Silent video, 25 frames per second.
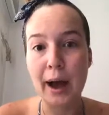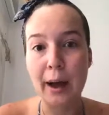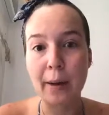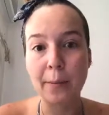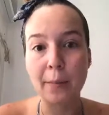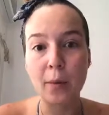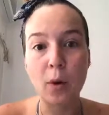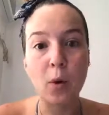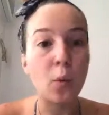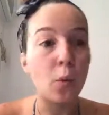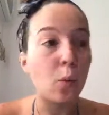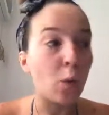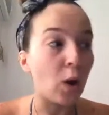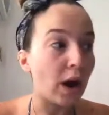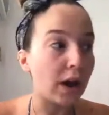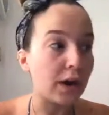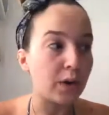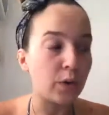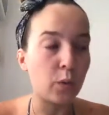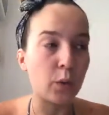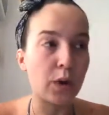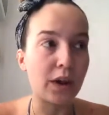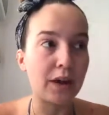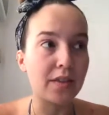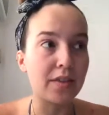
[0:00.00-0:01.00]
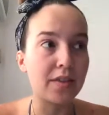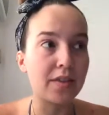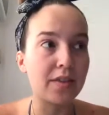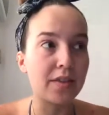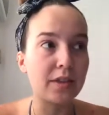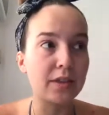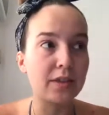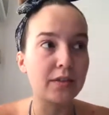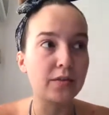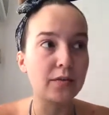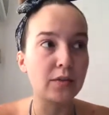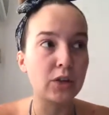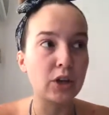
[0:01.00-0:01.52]
one with
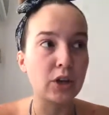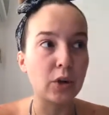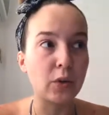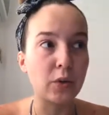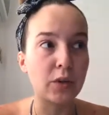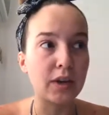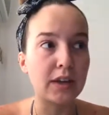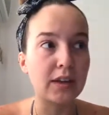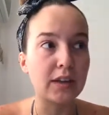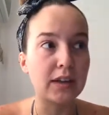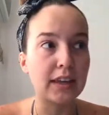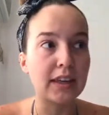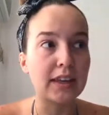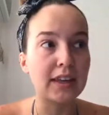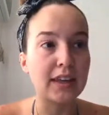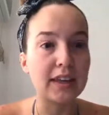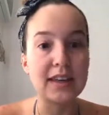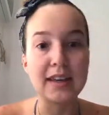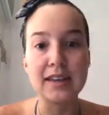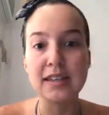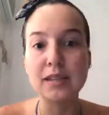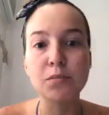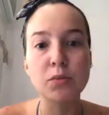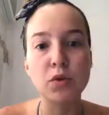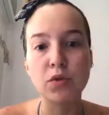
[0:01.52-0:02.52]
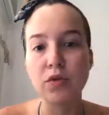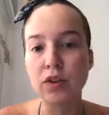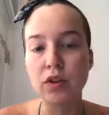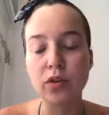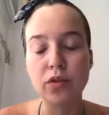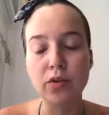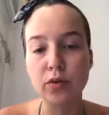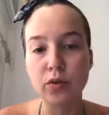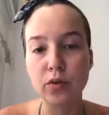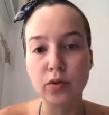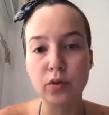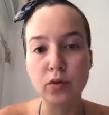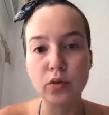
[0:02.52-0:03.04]
he's moving
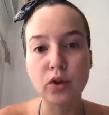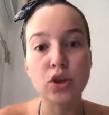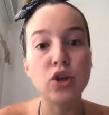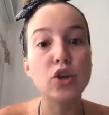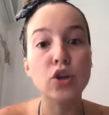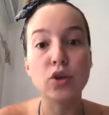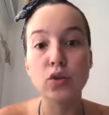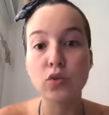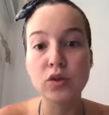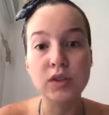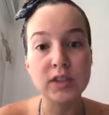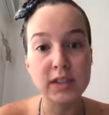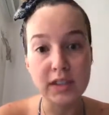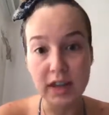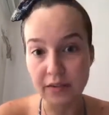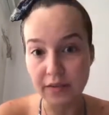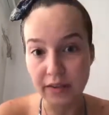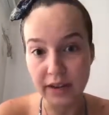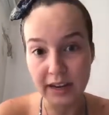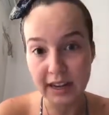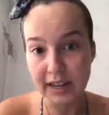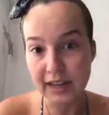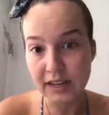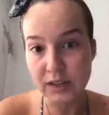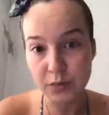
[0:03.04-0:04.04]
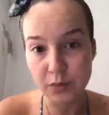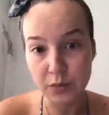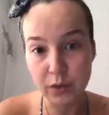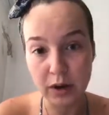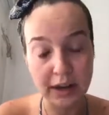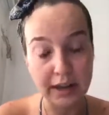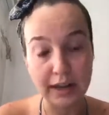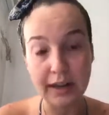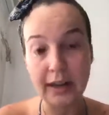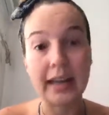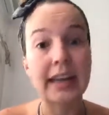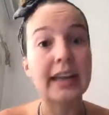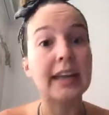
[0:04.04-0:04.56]
through huge stuff in
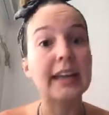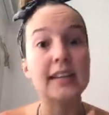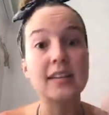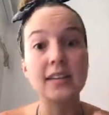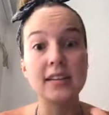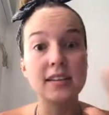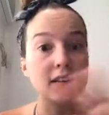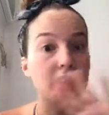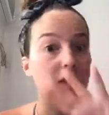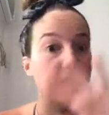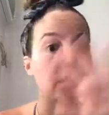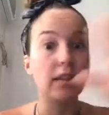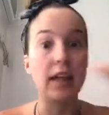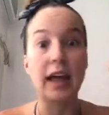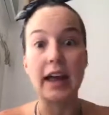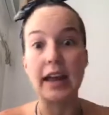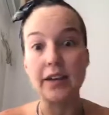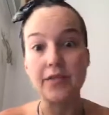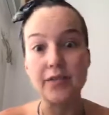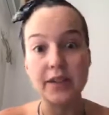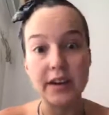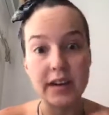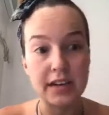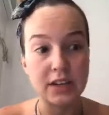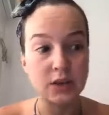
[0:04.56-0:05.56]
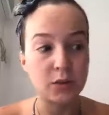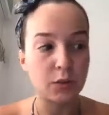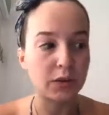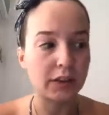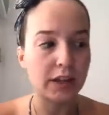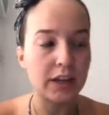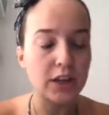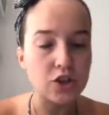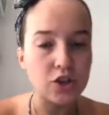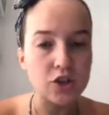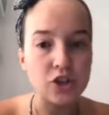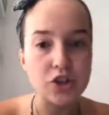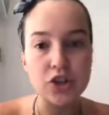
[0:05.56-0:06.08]
his life and his
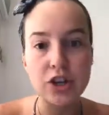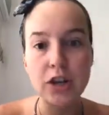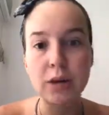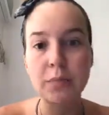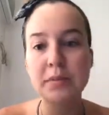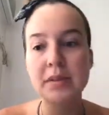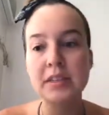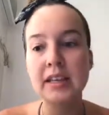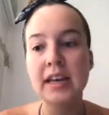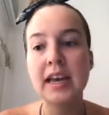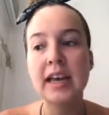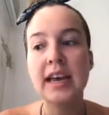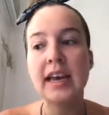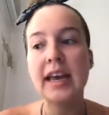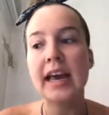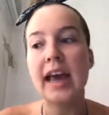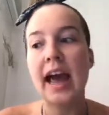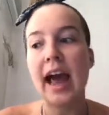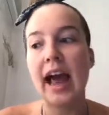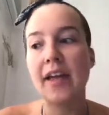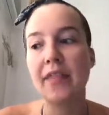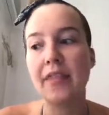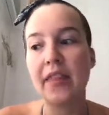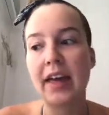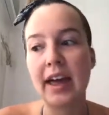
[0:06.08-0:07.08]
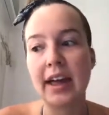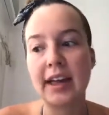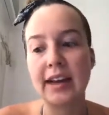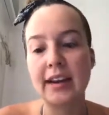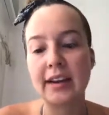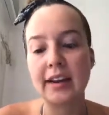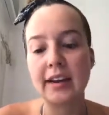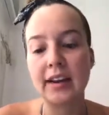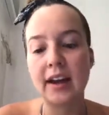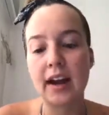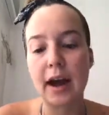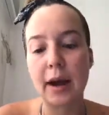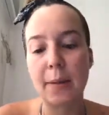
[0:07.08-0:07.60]
relationships, and
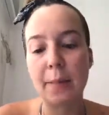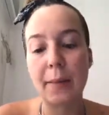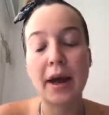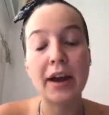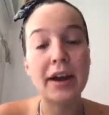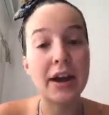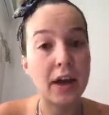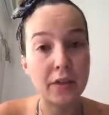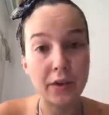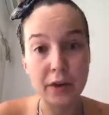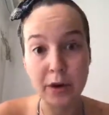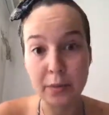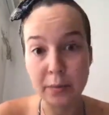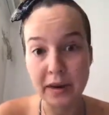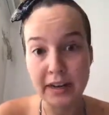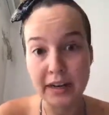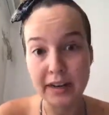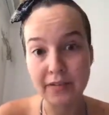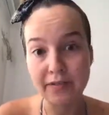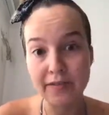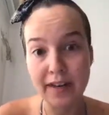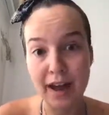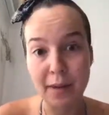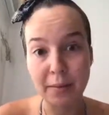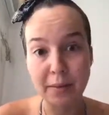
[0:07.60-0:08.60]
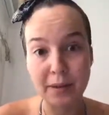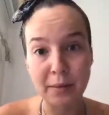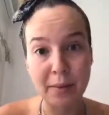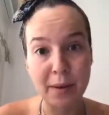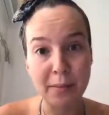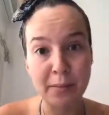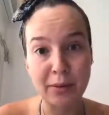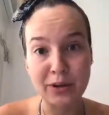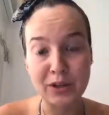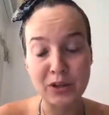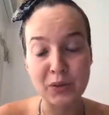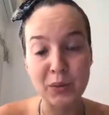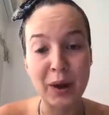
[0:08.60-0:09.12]
then another immediate family
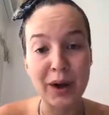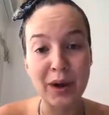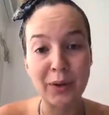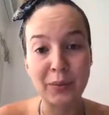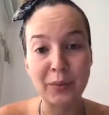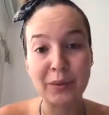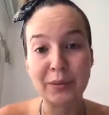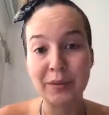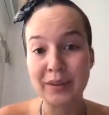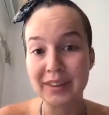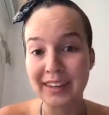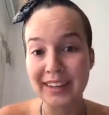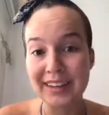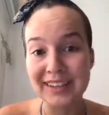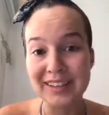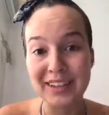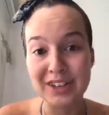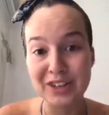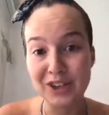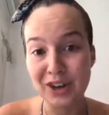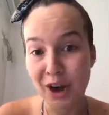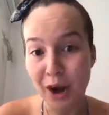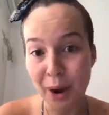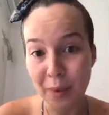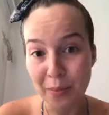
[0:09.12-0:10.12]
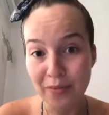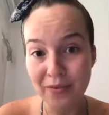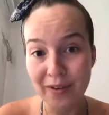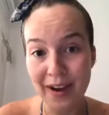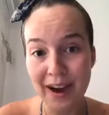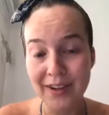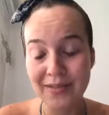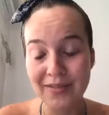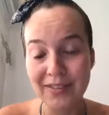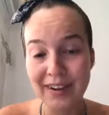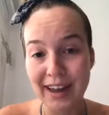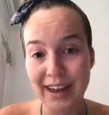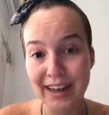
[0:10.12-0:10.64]
member as well. We released the top
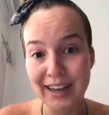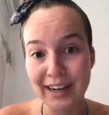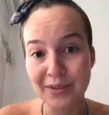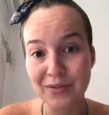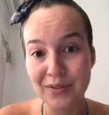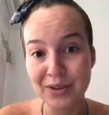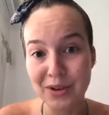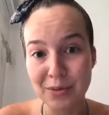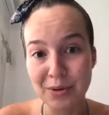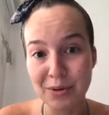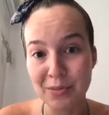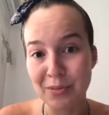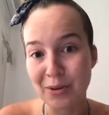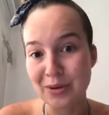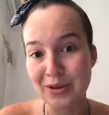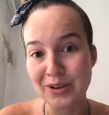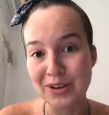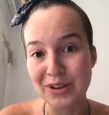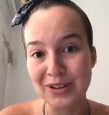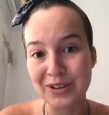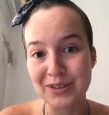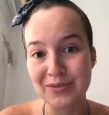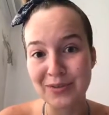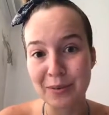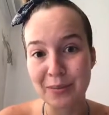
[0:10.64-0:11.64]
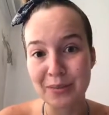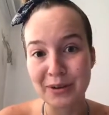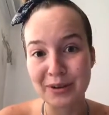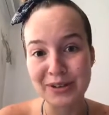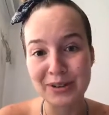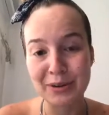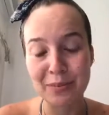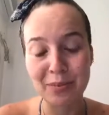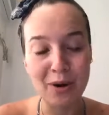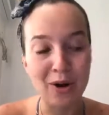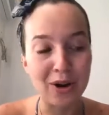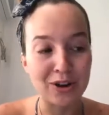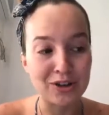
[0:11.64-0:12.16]
5 negative human emotions from their
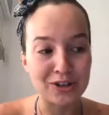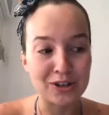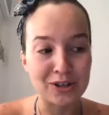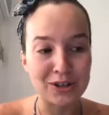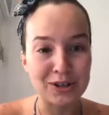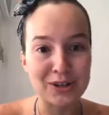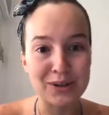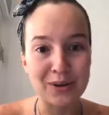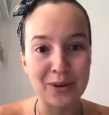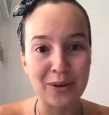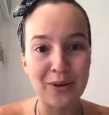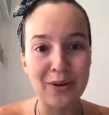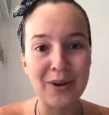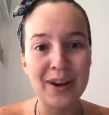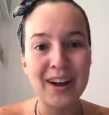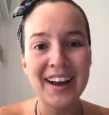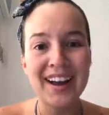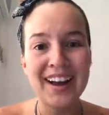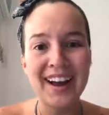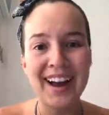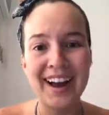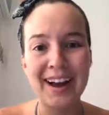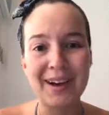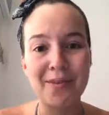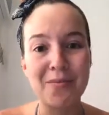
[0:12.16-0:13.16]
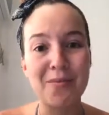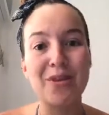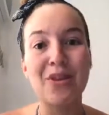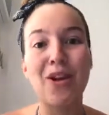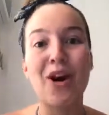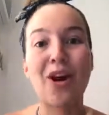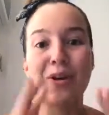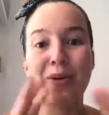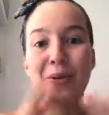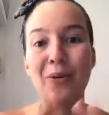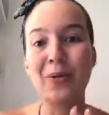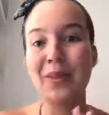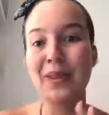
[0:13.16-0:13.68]
subconscious. So
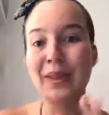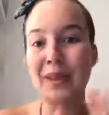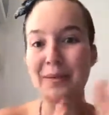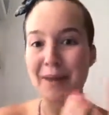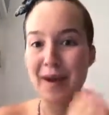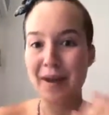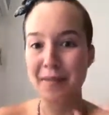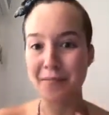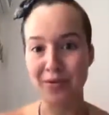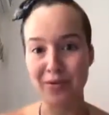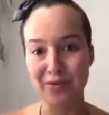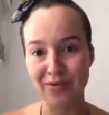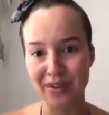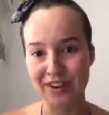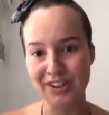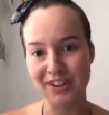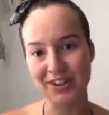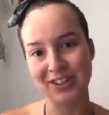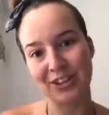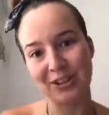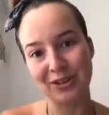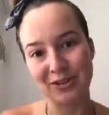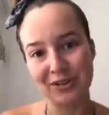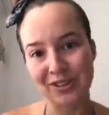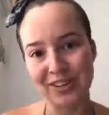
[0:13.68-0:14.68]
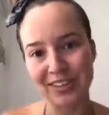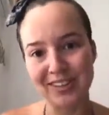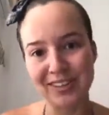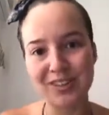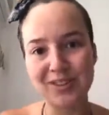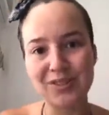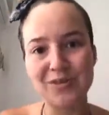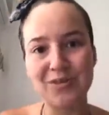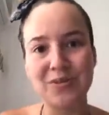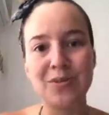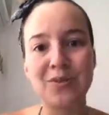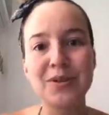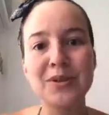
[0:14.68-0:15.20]
not only am I professionally using these
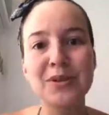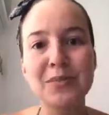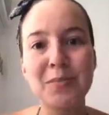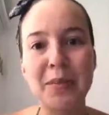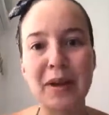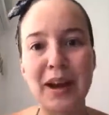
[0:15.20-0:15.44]
tools, but I